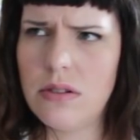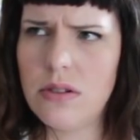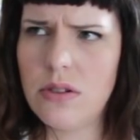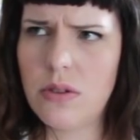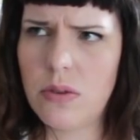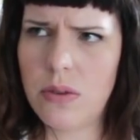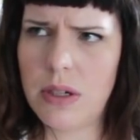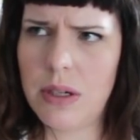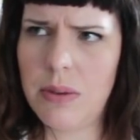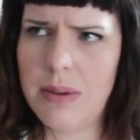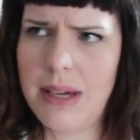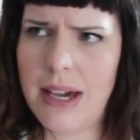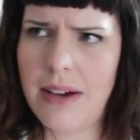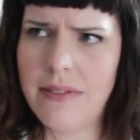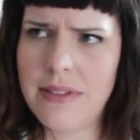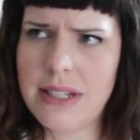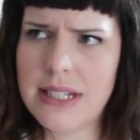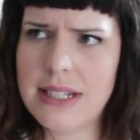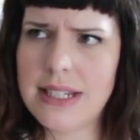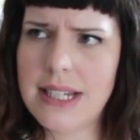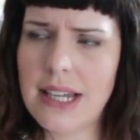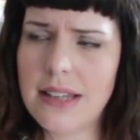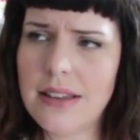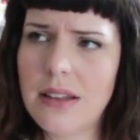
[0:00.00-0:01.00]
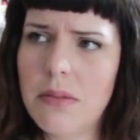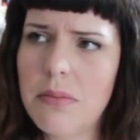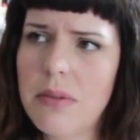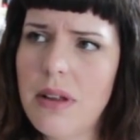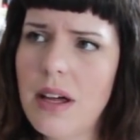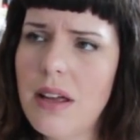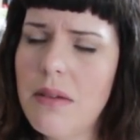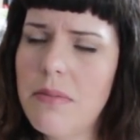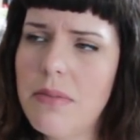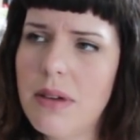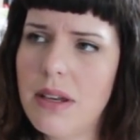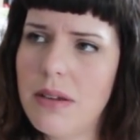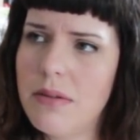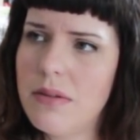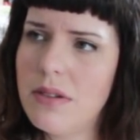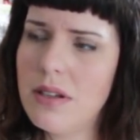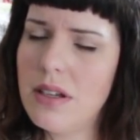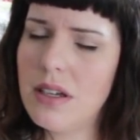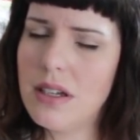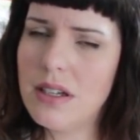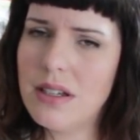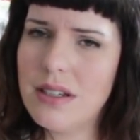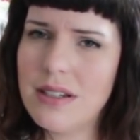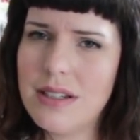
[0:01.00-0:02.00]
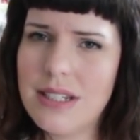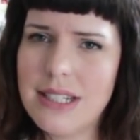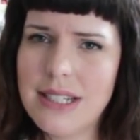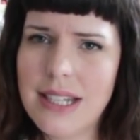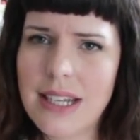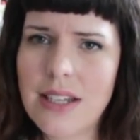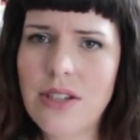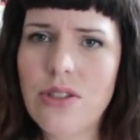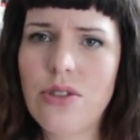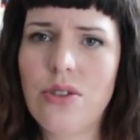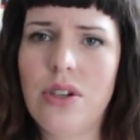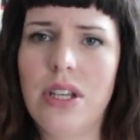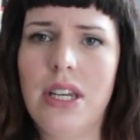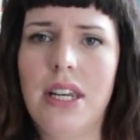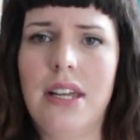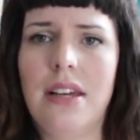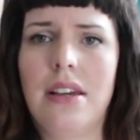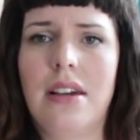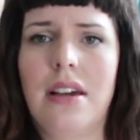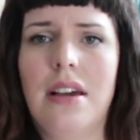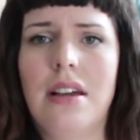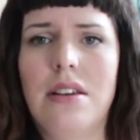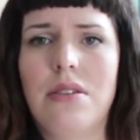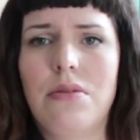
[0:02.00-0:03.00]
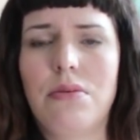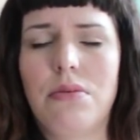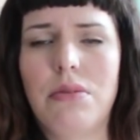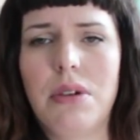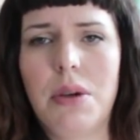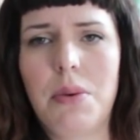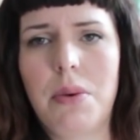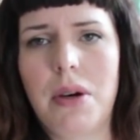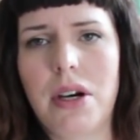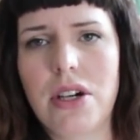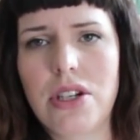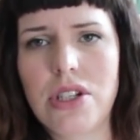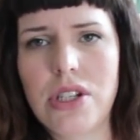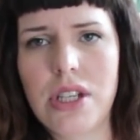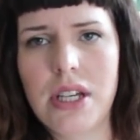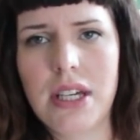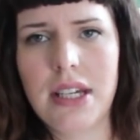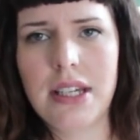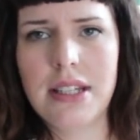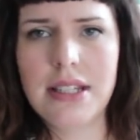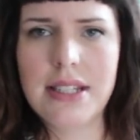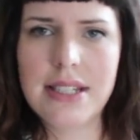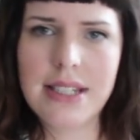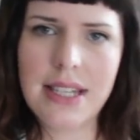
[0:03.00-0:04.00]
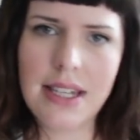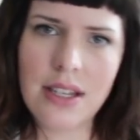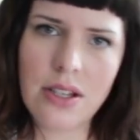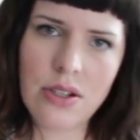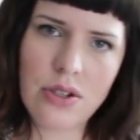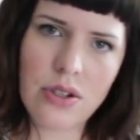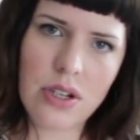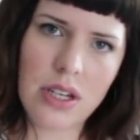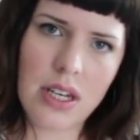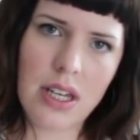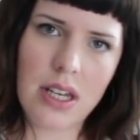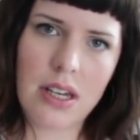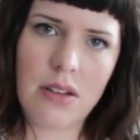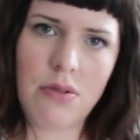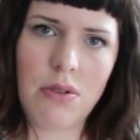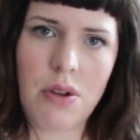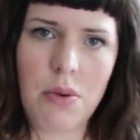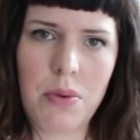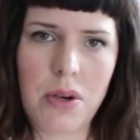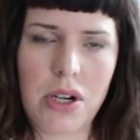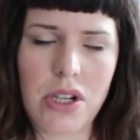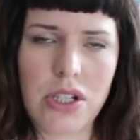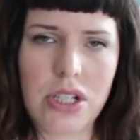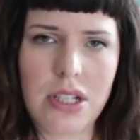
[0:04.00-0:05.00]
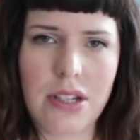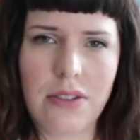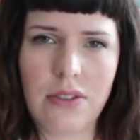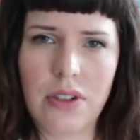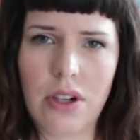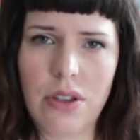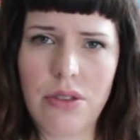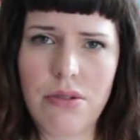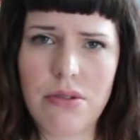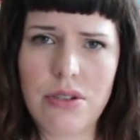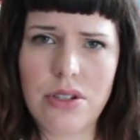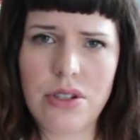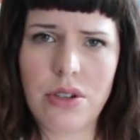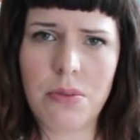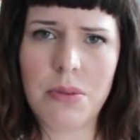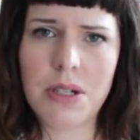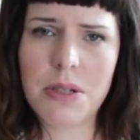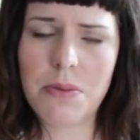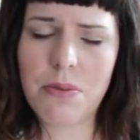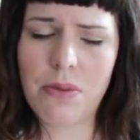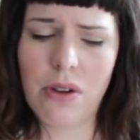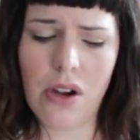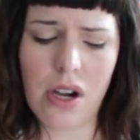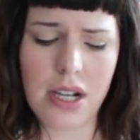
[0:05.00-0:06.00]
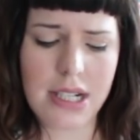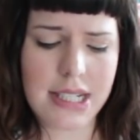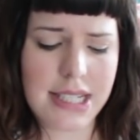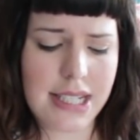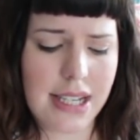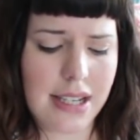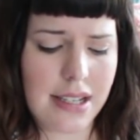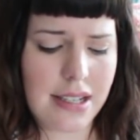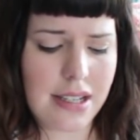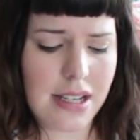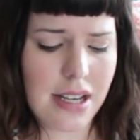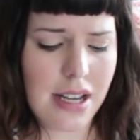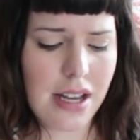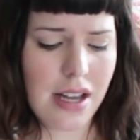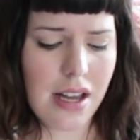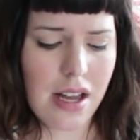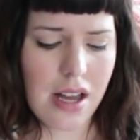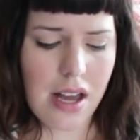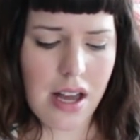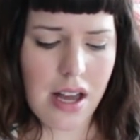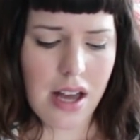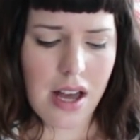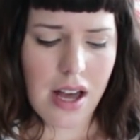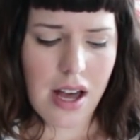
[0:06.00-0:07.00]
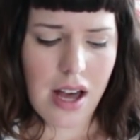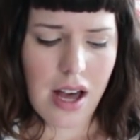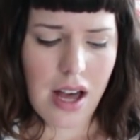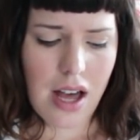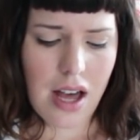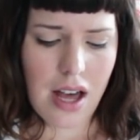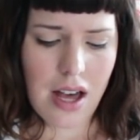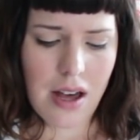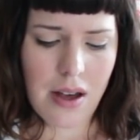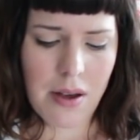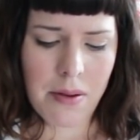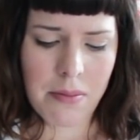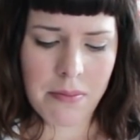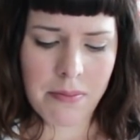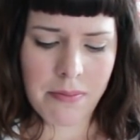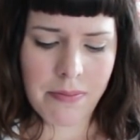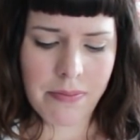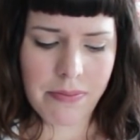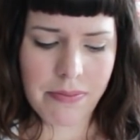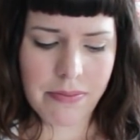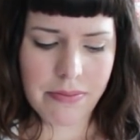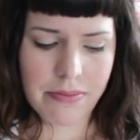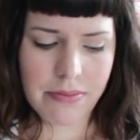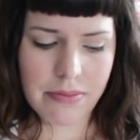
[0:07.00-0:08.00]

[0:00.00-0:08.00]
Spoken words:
don't worry, we haven't set the blood, but stain treating and rewashing and stain treating and rewashing. I've gone through so much peroxide. And